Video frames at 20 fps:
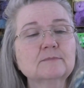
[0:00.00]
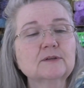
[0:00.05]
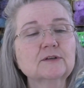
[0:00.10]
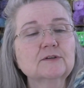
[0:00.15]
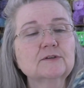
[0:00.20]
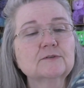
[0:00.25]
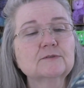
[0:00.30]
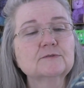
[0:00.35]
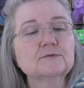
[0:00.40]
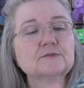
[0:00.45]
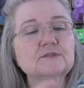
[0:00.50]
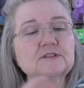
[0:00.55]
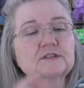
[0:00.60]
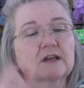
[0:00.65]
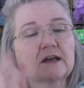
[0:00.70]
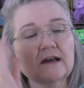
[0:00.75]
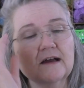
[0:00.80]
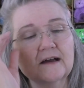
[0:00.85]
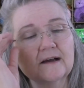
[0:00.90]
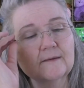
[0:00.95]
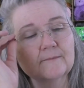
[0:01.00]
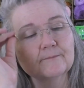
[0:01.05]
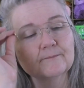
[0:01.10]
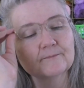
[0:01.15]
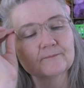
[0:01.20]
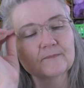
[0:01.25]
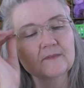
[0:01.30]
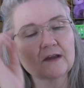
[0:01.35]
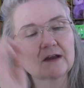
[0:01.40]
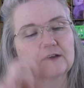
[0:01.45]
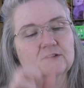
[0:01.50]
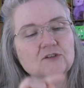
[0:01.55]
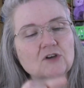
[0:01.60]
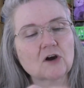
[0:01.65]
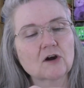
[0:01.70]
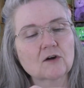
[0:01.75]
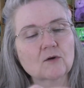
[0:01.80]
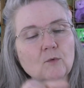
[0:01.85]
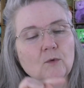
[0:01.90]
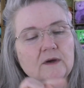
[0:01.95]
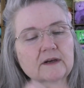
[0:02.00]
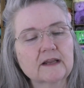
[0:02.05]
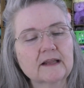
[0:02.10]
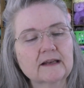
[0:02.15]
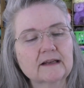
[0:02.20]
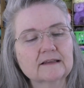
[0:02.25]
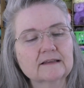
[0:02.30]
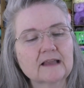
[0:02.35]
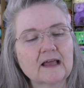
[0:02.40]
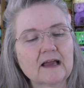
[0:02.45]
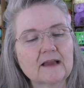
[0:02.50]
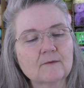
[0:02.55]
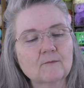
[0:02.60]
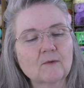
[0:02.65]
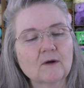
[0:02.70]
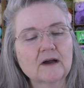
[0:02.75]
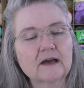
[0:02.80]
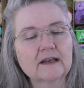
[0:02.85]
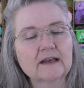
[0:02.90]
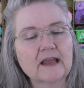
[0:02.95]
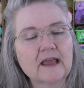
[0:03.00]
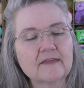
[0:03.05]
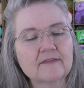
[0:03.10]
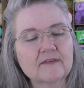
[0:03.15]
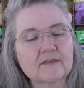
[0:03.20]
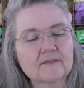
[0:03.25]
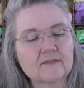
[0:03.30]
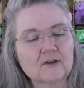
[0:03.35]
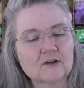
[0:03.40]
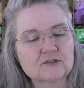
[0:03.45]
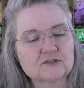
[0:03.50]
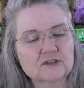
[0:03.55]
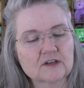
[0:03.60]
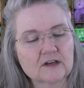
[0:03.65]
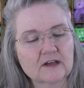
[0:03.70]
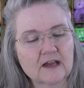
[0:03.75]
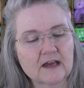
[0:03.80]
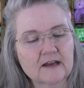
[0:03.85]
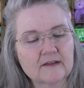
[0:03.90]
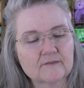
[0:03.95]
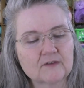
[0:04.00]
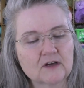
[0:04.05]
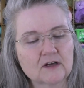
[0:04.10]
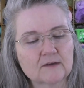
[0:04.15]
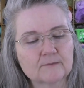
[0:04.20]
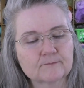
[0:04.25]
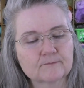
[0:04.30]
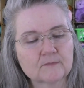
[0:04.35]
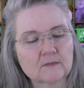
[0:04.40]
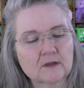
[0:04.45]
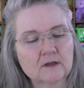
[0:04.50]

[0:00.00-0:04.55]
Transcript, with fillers: blues, um, a dark one and a light one, and then there's a kind of a